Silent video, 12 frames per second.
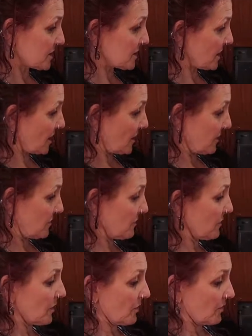So
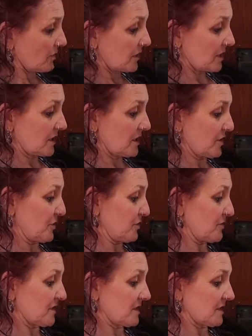what we're going to
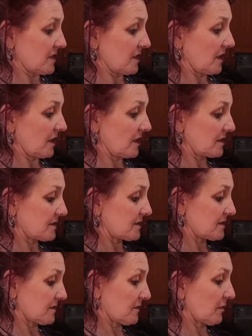use is